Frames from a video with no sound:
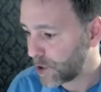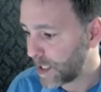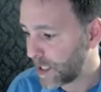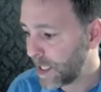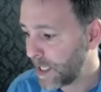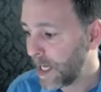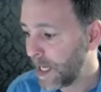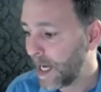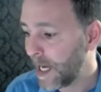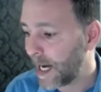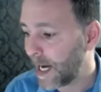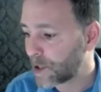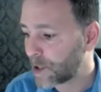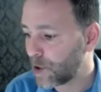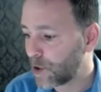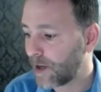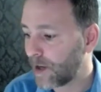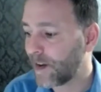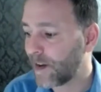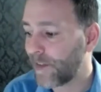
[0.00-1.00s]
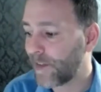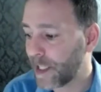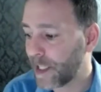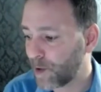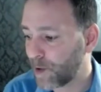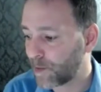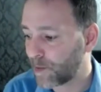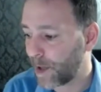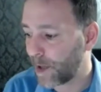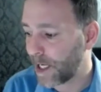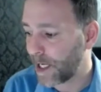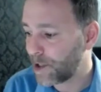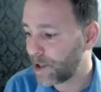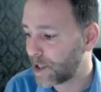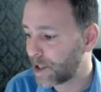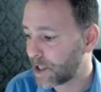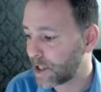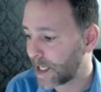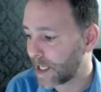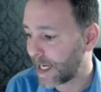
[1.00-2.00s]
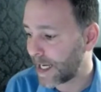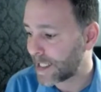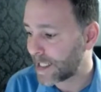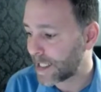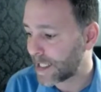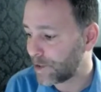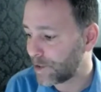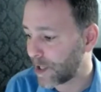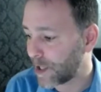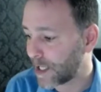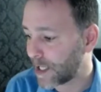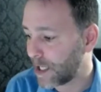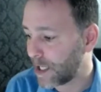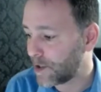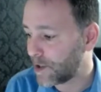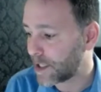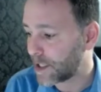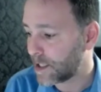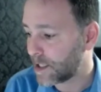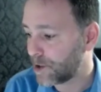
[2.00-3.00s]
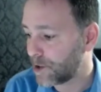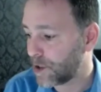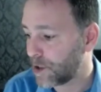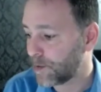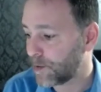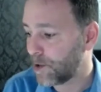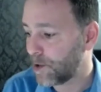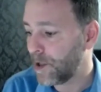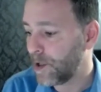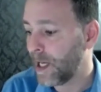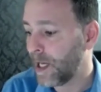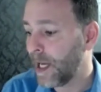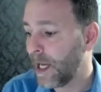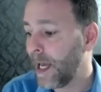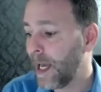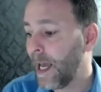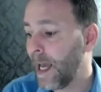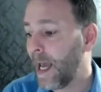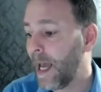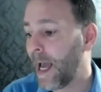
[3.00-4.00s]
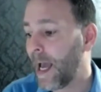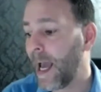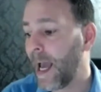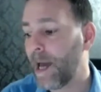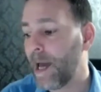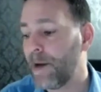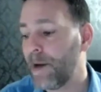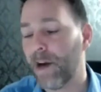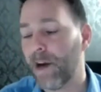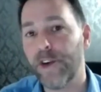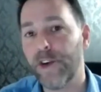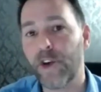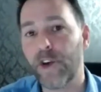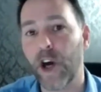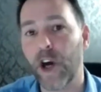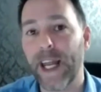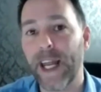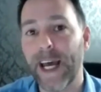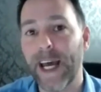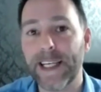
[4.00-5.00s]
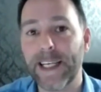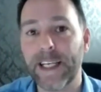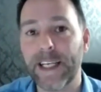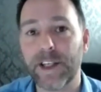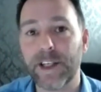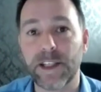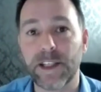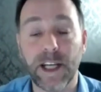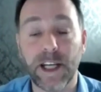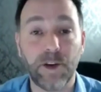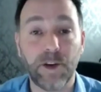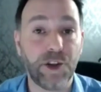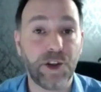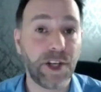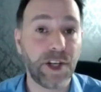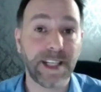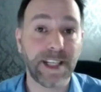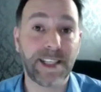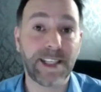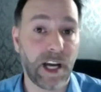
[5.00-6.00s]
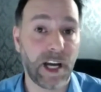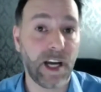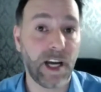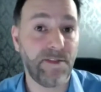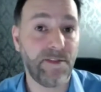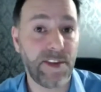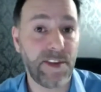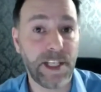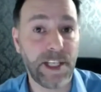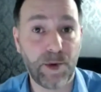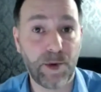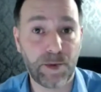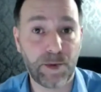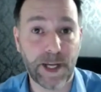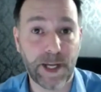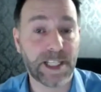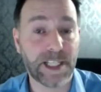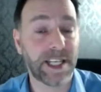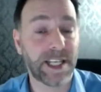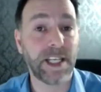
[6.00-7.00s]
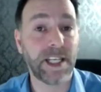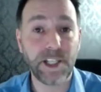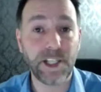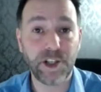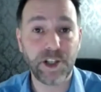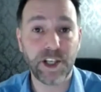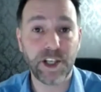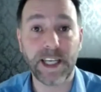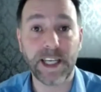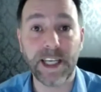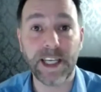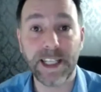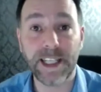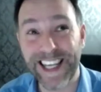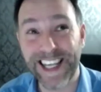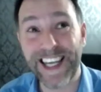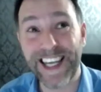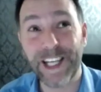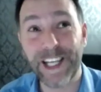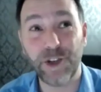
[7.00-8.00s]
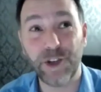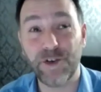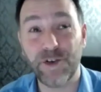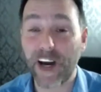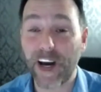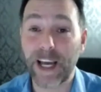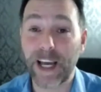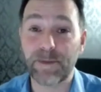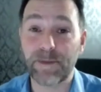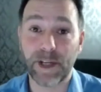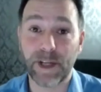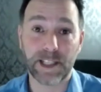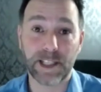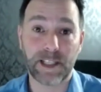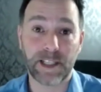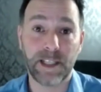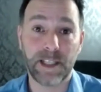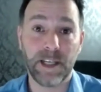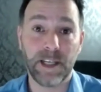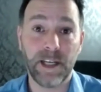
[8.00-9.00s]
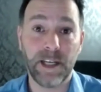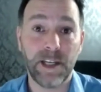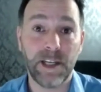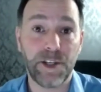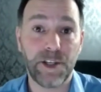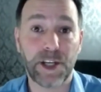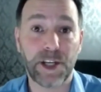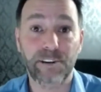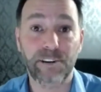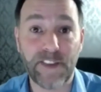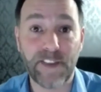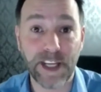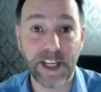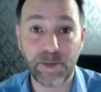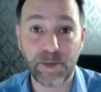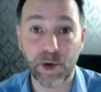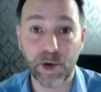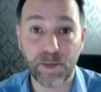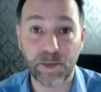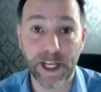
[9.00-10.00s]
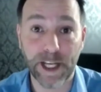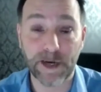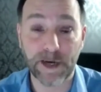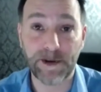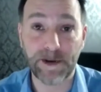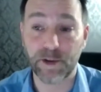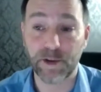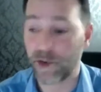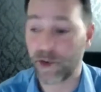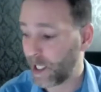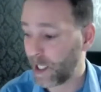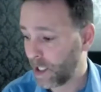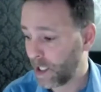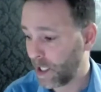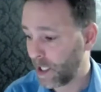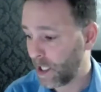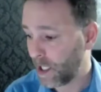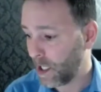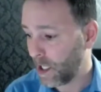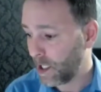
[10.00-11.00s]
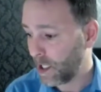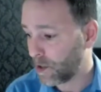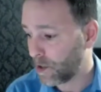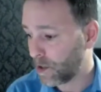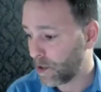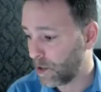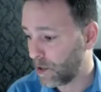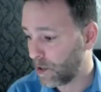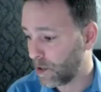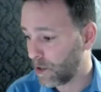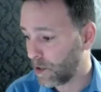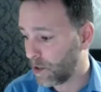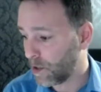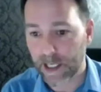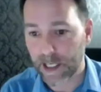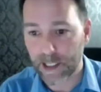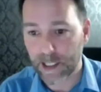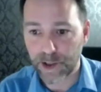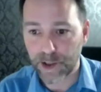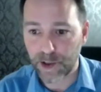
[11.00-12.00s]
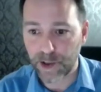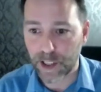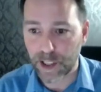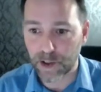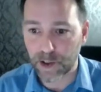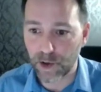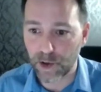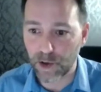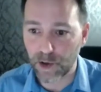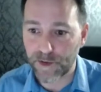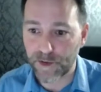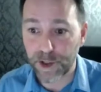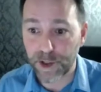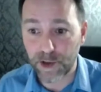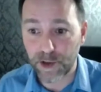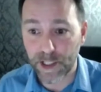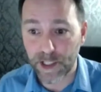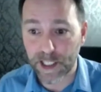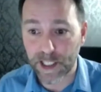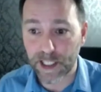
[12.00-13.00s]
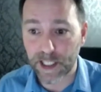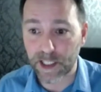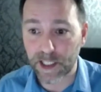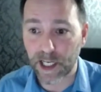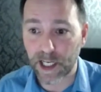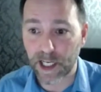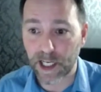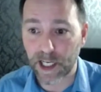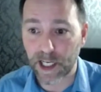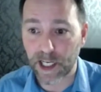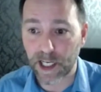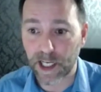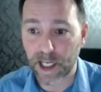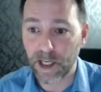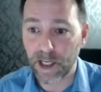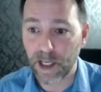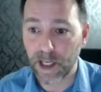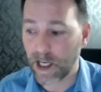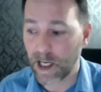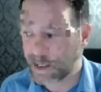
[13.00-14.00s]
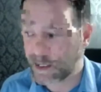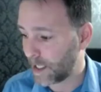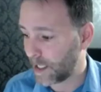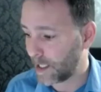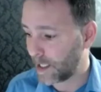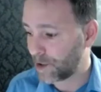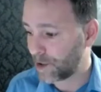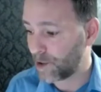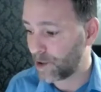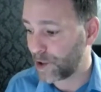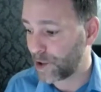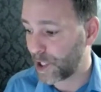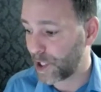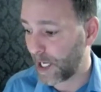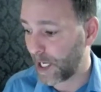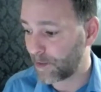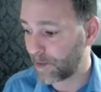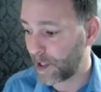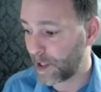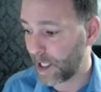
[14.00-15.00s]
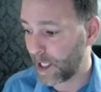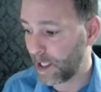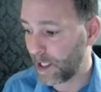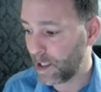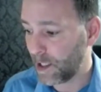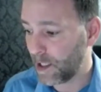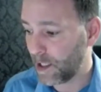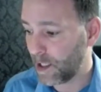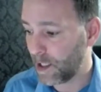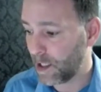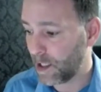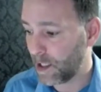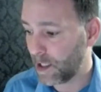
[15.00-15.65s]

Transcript: Julie, I don't have a Facebook page, just an idea right now. Is this suitable? If you've got an idea just now, you can start a Facebook page. It literally takes you 5 minutes to get a Facebook page up and running. So Susan, I don't know if Susan's in just now. Is that Susan Jackman again?